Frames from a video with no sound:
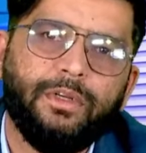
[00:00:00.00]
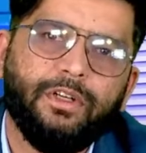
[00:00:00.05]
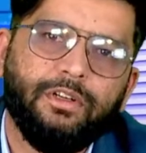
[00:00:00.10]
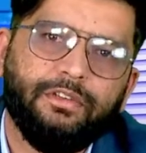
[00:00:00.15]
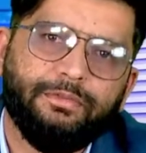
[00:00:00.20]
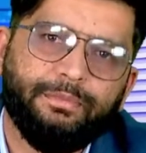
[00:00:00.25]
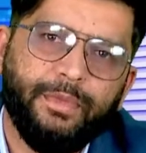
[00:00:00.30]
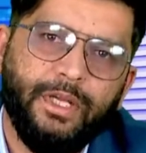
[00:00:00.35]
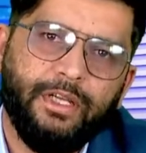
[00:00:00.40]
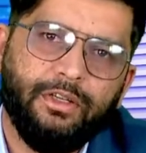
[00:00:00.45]
of
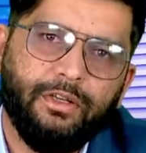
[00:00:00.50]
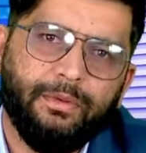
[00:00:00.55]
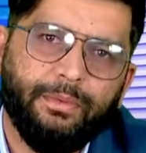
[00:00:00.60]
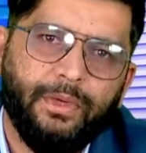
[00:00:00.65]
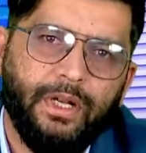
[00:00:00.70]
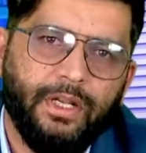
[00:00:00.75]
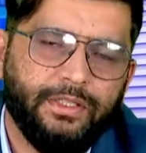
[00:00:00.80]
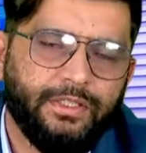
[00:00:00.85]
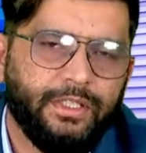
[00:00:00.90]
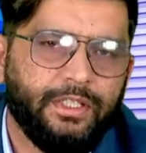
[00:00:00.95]

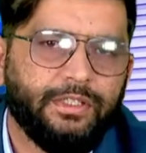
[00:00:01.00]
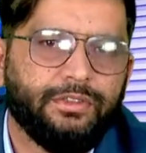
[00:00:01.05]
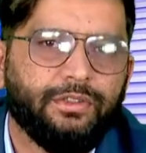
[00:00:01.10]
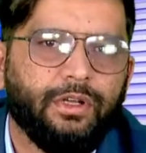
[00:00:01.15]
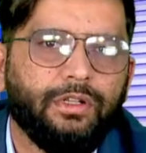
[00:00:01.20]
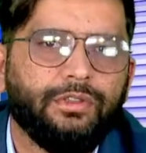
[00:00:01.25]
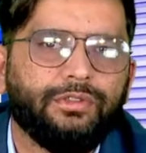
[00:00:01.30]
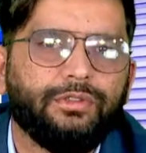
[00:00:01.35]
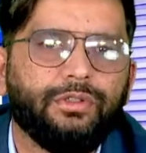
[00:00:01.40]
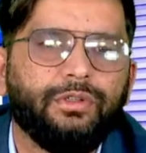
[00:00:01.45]
Microbiology is
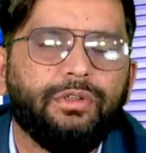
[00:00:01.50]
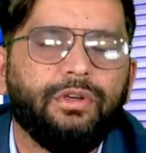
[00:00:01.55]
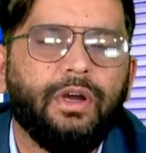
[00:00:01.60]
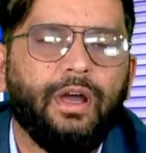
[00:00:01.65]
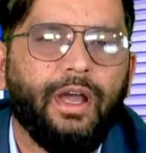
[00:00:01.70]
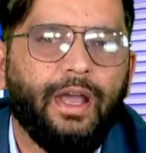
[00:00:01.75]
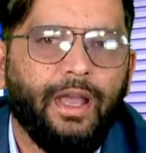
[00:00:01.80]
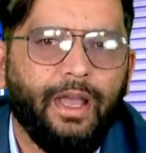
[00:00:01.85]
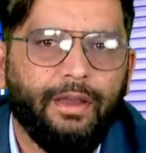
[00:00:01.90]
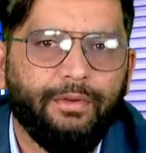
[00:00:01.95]
also
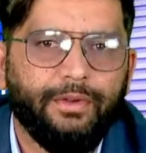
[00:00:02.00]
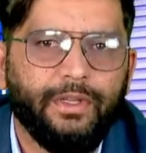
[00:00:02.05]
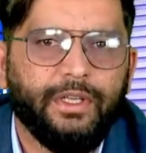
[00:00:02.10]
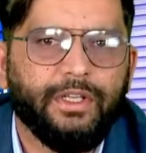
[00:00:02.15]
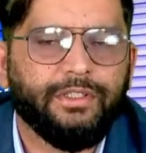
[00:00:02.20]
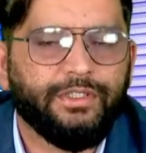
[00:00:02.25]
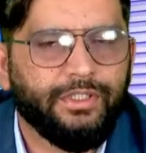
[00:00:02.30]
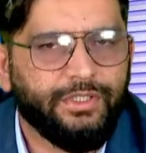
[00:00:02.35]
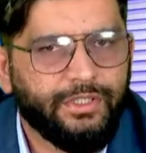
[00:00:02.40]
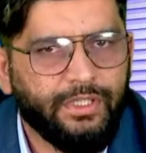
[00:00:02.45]
having a
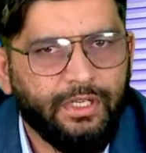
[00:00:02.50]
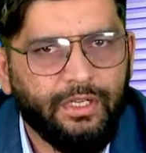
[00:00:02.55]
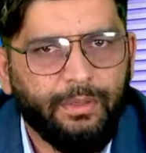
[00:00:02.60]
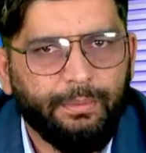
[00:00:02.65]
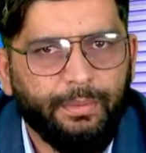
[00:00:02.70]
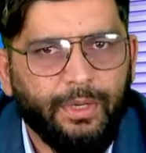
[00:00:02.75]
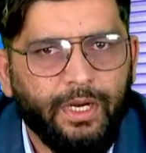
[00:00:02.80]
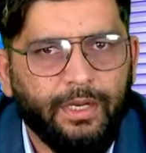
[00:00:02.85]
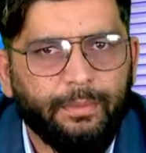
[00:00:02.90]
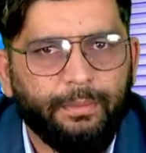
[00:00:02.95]
sister
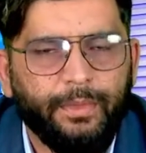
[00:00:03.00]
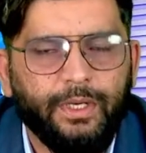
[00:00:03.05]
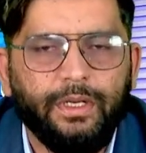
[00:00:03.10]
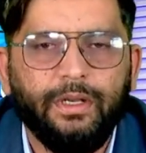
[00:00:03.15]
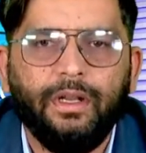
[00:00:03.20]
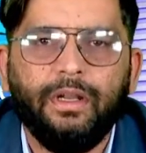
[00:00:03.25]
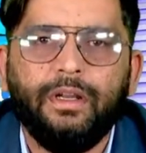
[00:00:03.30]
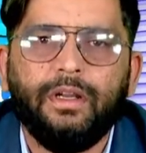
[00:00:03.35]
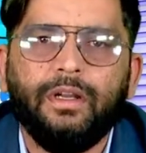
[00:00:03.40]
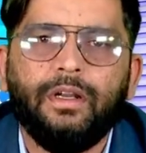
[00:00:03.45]
department,
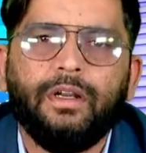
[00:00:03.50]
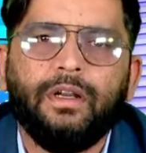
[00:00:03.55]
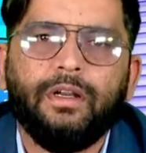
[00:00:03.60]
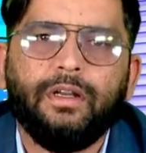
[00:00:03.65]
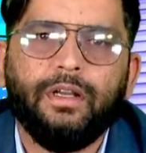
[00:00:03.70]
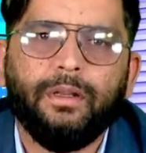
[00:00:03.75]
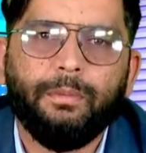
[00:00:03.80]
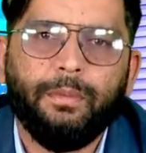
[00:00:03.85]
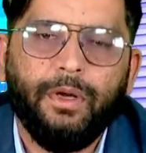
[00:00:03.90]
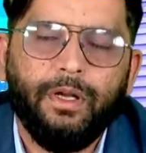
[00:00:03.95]

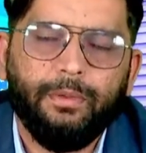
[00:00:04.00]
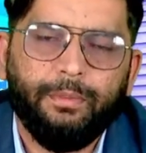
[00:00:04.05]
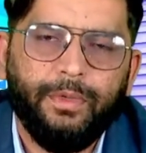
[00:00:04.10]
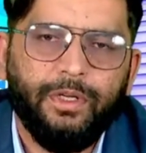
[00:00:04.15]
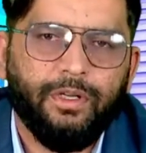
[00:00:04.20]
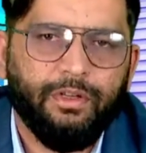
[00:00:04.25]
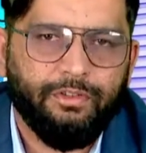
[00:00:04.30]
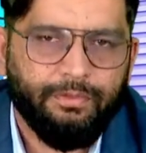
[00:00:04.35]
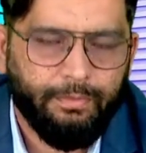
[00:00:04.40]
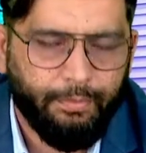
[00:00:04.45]
Department
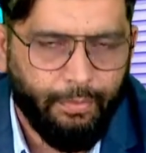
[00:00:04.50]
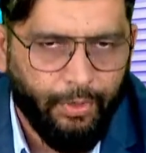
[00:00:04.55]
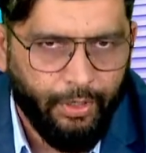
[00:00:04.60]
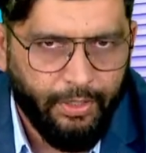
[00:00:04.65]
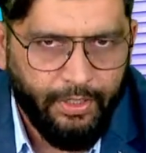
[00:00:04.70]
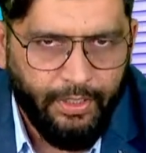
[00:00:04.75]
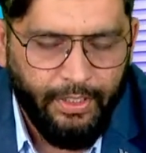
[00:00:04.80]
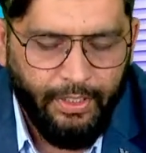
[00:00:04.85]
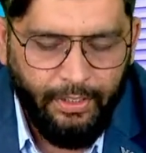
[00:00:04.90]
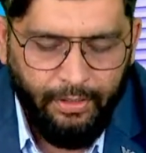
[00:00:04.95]
of
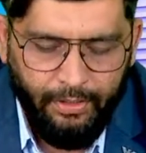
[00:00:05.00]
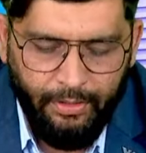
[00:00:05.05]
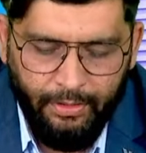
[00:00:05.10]
Botany,